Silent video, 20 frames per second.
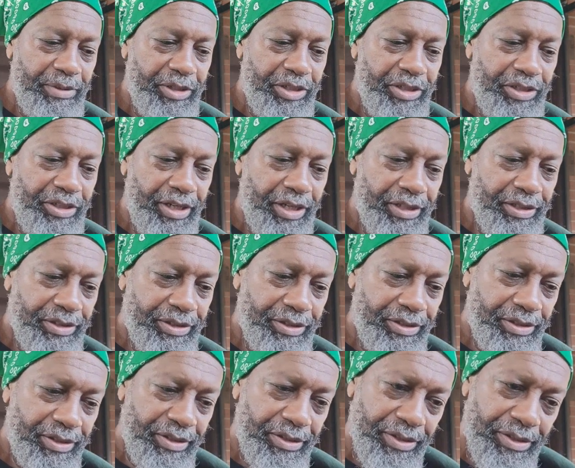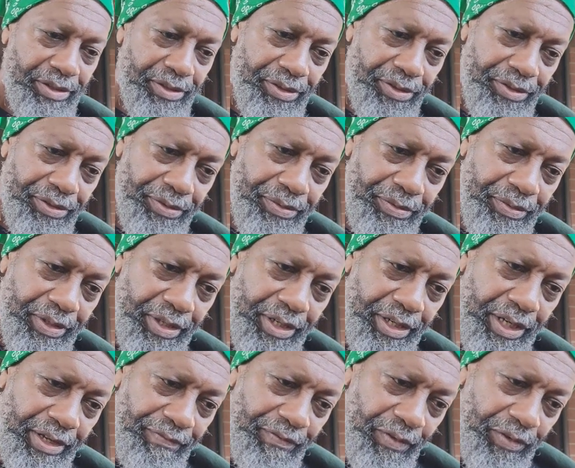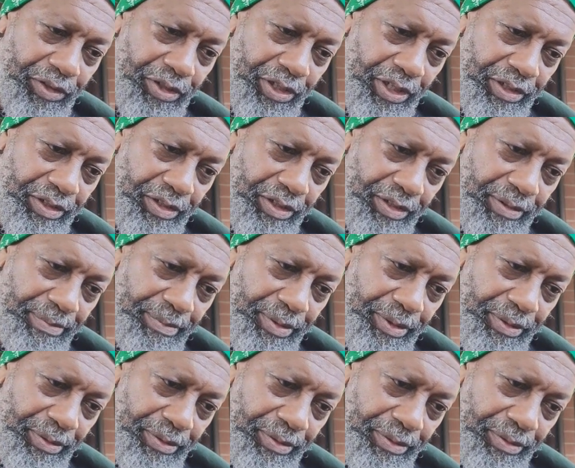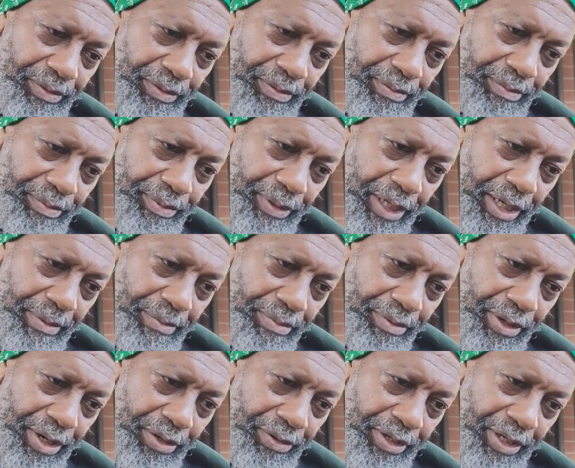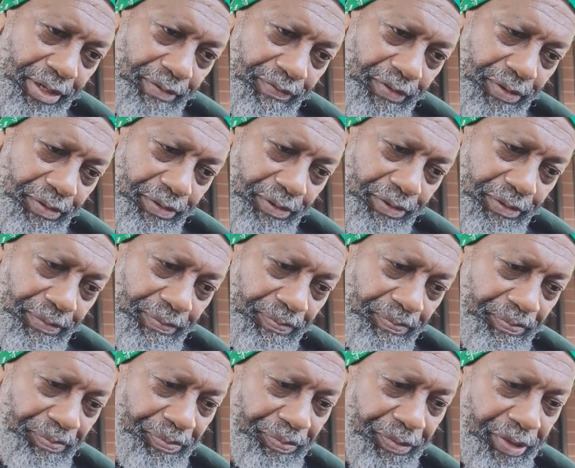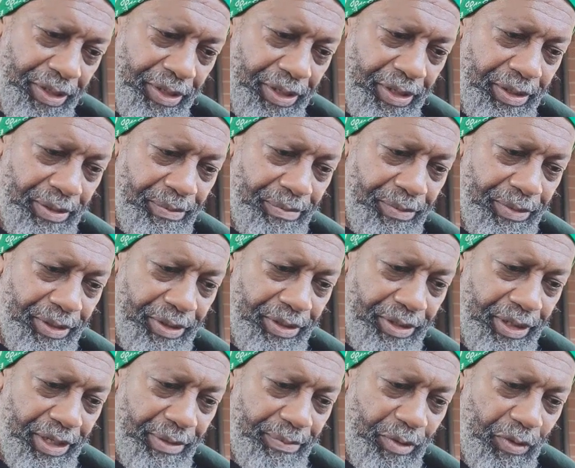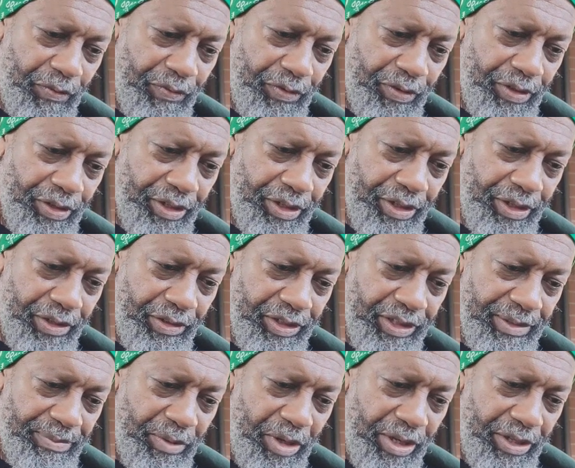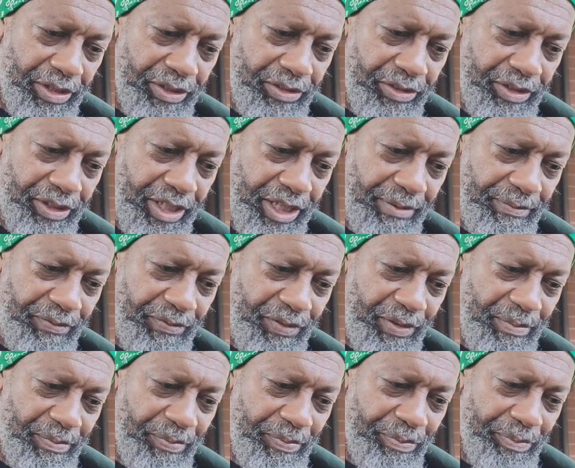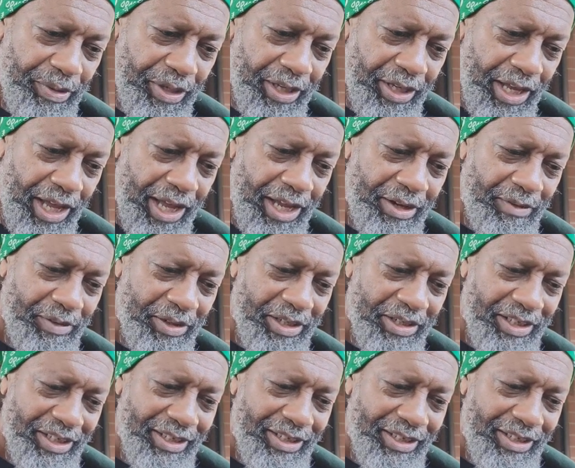me, TX. What kind of headphones you guys? It's blue, black, brown headphones? I'm over here smiling to keep from being angry.